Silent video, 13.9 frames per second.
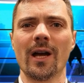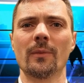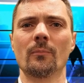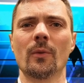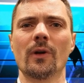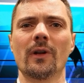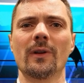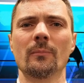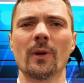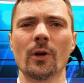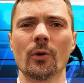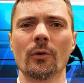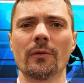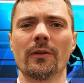million
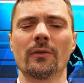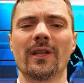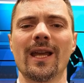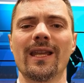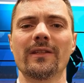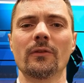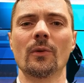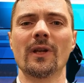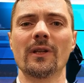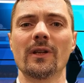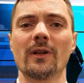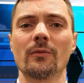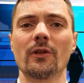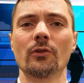barrels of gasoline
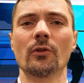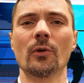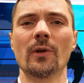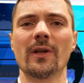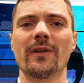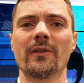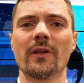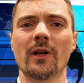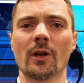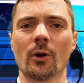inventories,